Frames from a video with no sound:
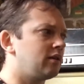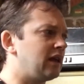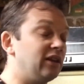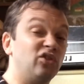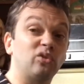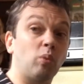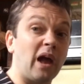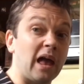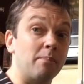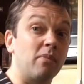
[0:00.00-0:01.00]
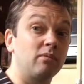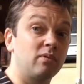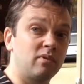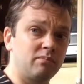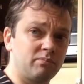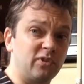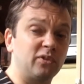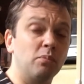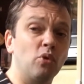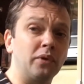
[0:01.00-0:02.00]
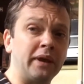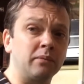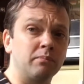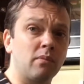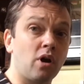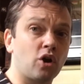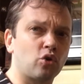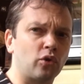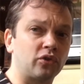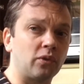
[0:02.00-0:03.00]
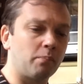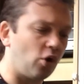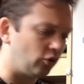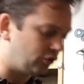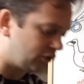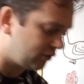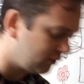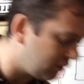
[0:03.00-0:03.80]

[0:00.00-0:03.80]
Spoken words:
He swam this morning across the pond